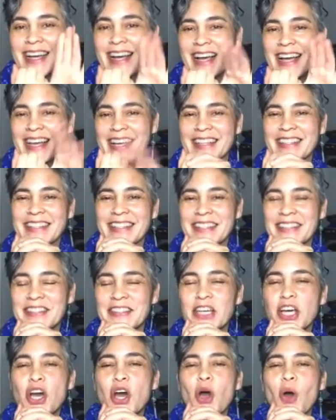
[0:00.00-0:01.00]
Hi,
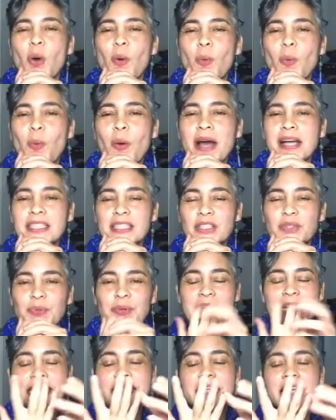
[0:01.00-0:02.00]
Eileen. What
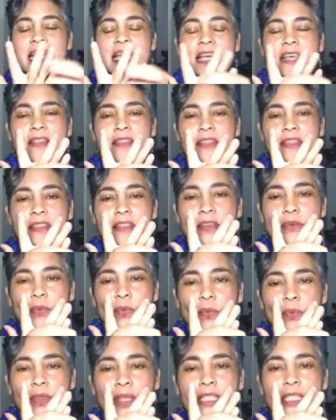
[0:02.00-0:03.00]
squeezing
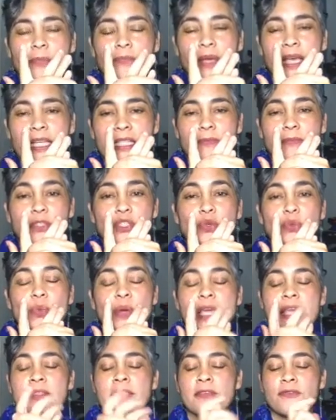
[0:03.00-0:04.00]
the space
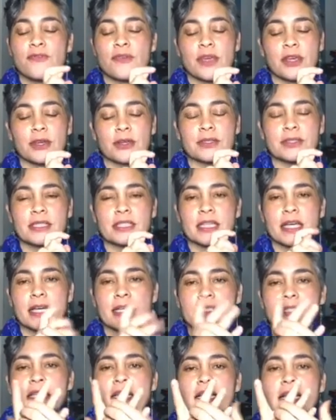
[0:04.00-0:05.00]
between the fingers
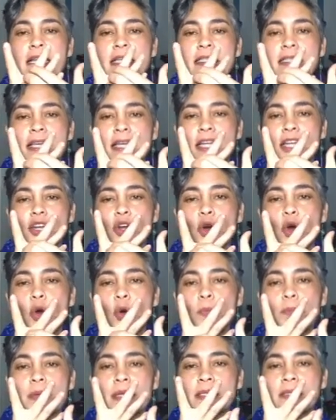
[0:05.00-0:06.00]
does is that it
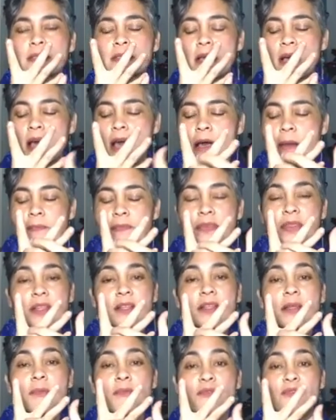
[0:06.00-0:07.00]
opens up
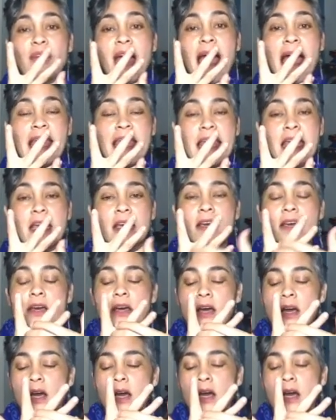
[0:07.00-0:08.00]
the lymphatic
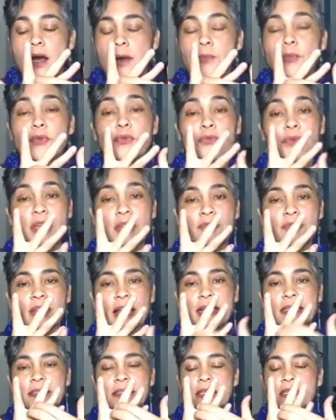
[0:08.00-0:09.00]

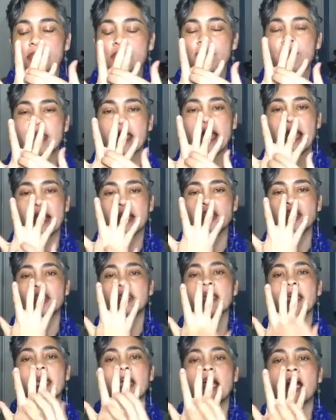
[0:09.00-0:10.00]
reflexes, so it could
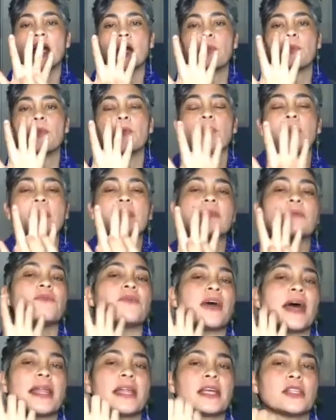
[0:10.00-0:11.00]
actually help with
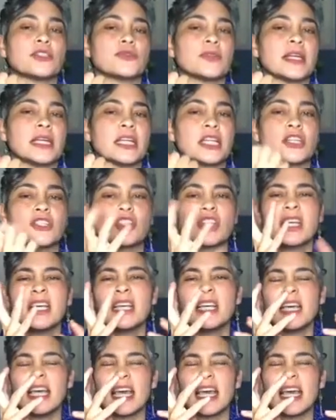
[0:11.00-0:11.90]
lymphatic drainage